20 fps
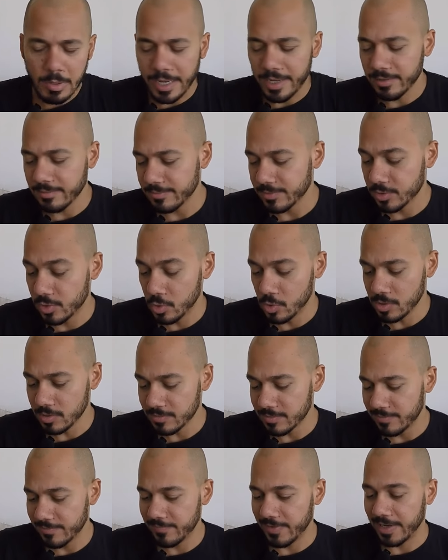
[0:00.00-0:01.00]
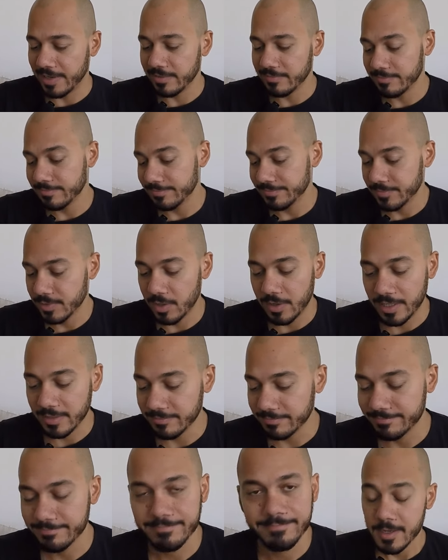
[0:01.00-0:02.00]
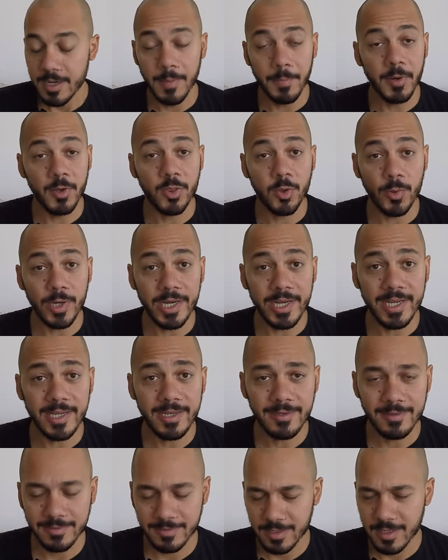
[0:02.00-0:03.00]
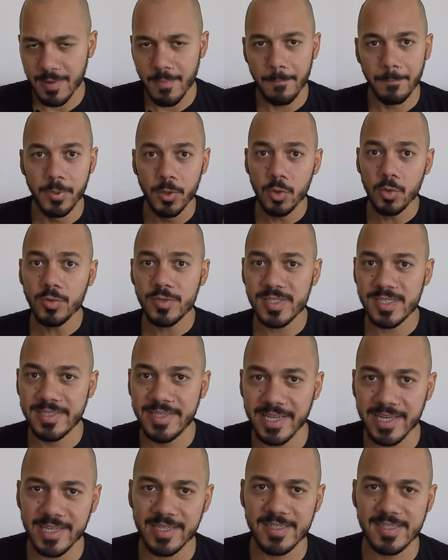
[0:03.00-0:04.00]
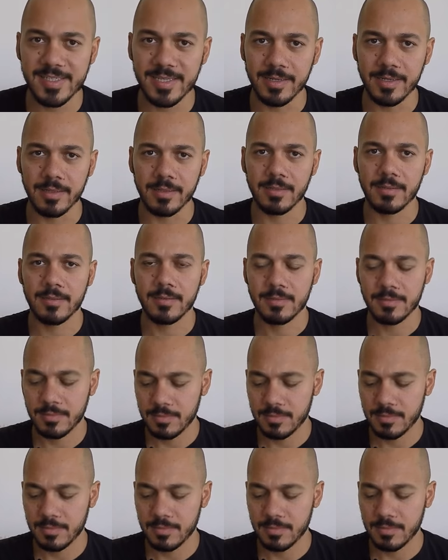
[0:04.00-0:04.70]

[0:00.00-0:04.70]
Okay, cool, fine, all right. Number three, Bruce Dickinson.